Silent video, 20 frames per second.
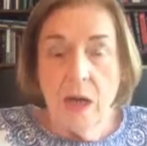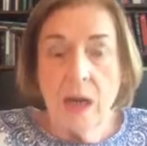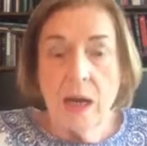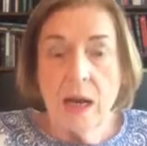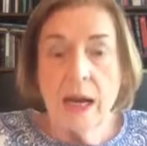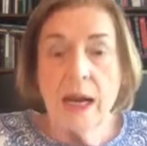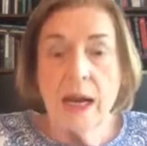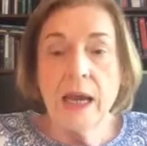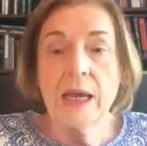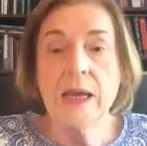
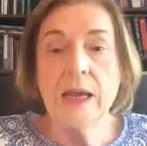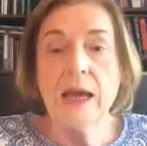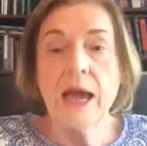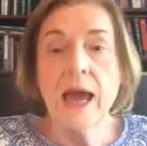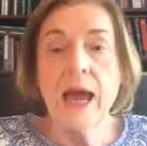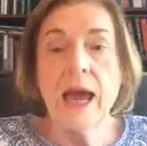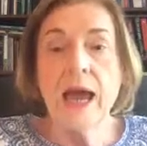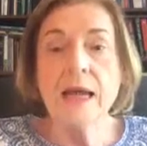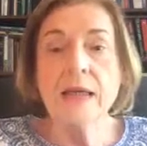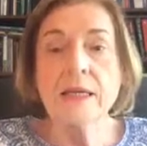and
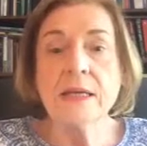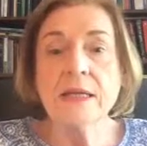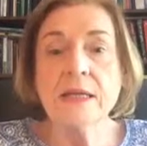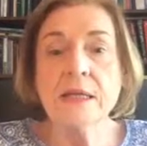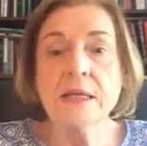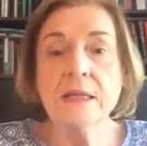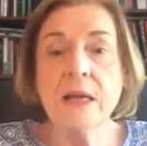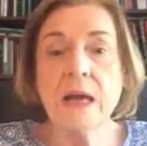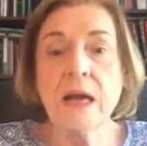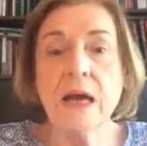
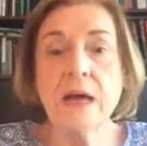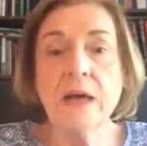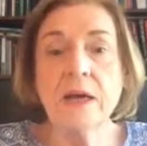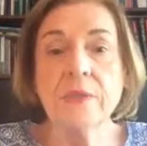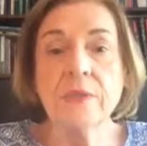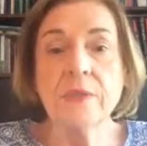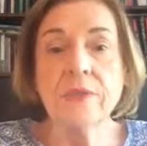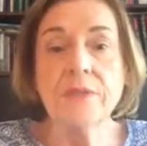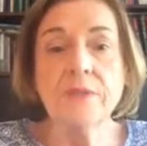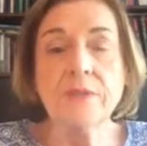as
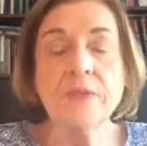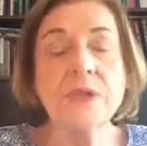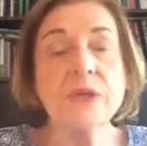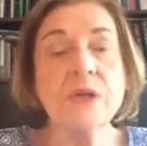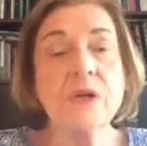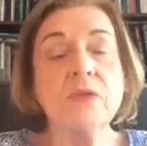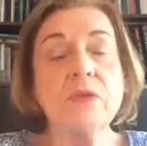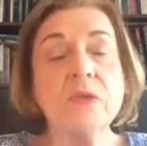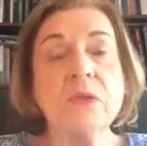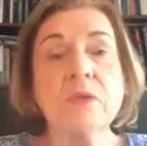a
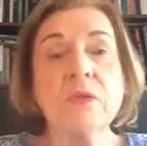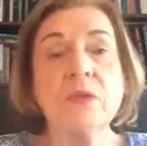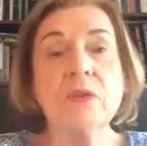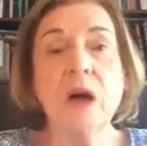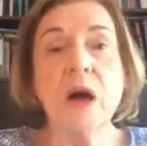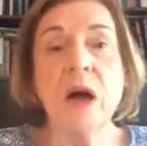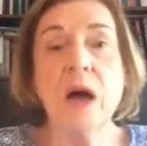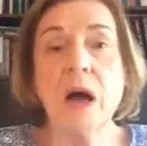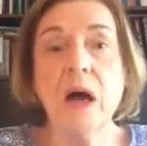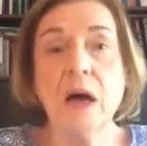servant of
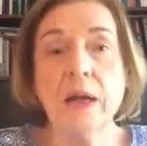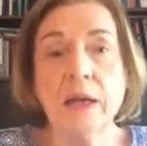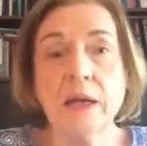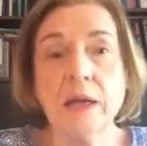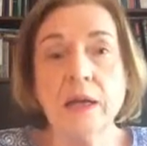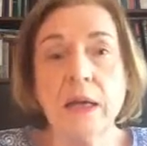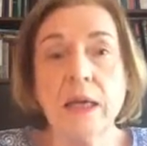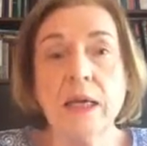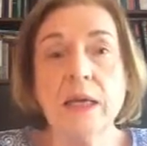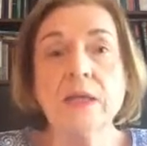God,
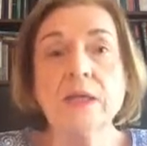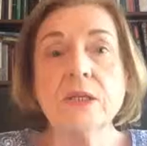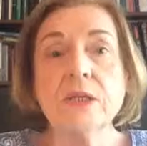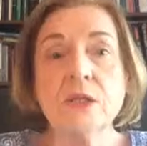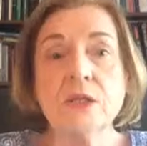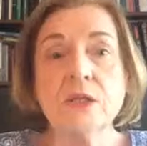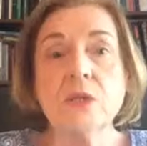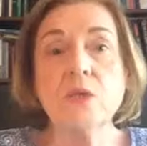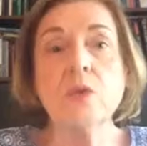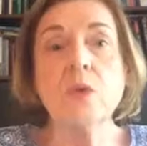is
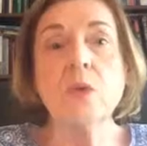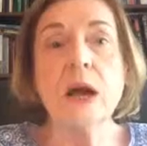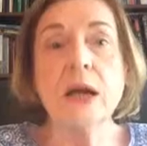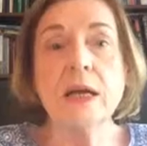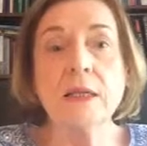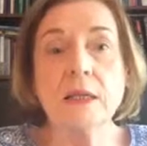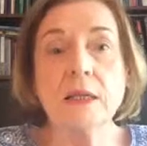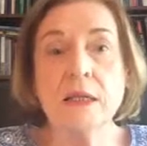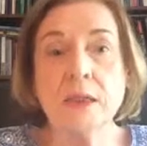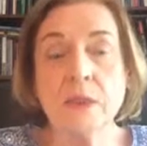to
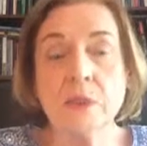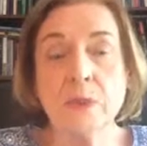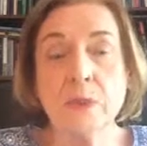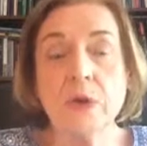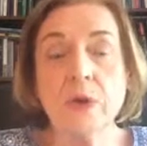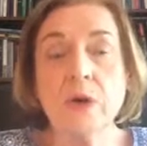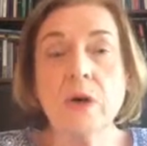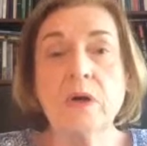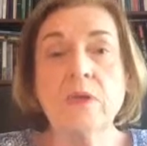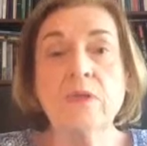write this
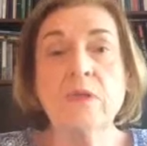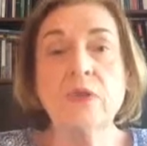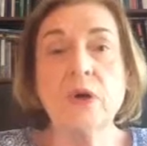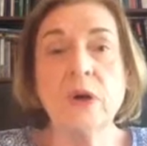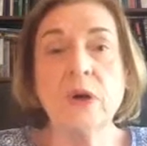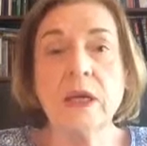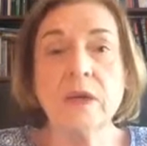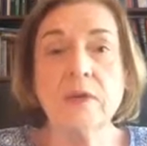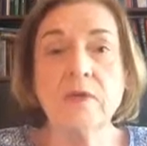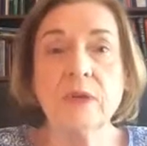book on
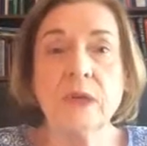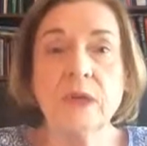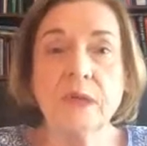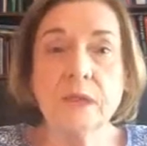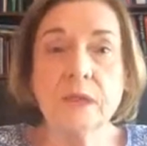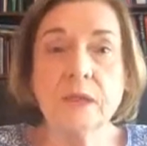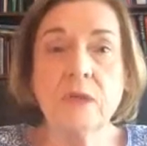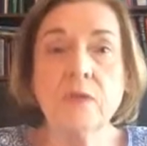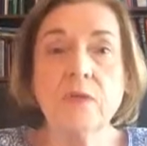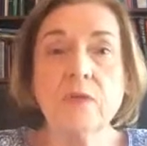
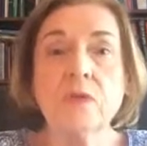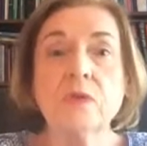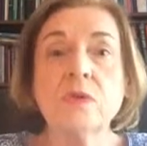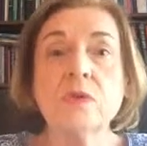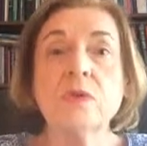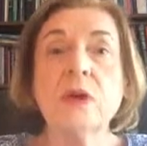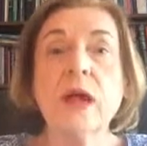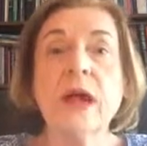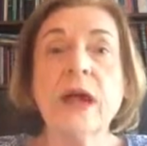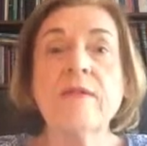forgiveness,
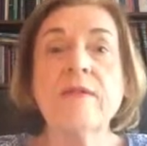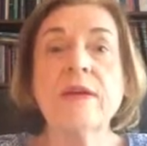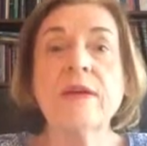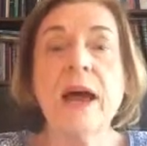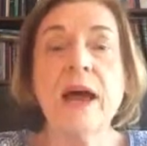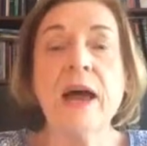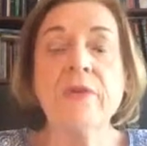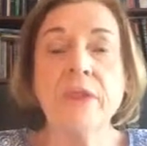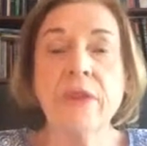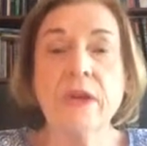to have it
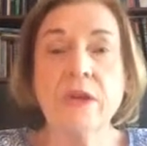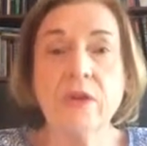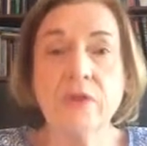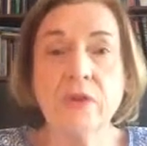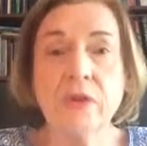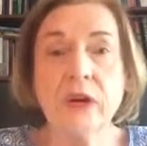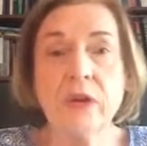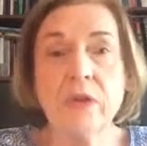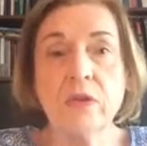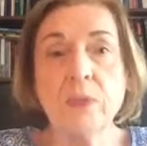out there
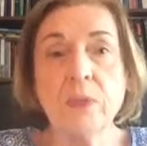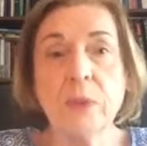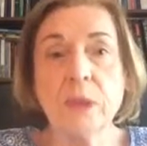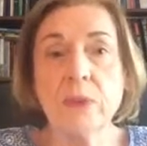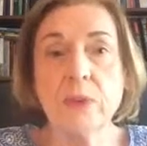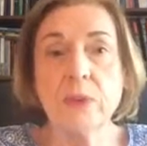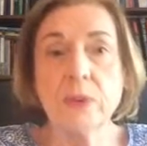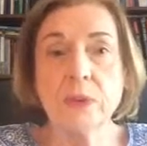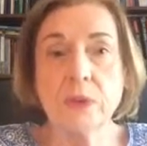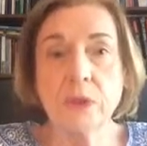for other
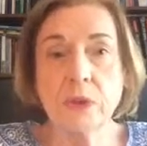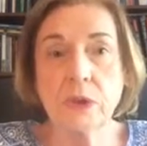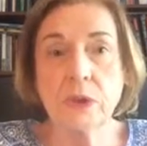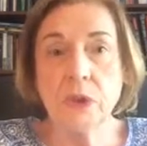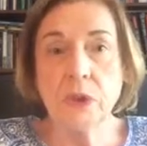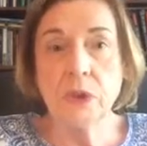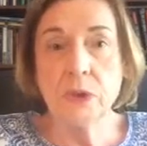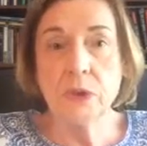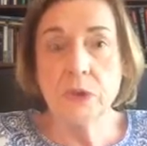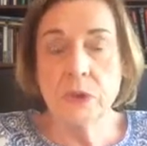people to
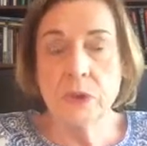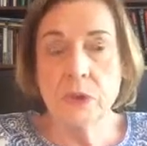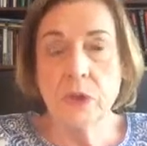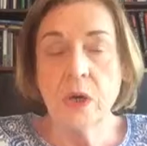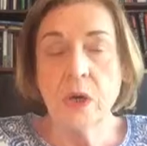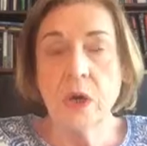use.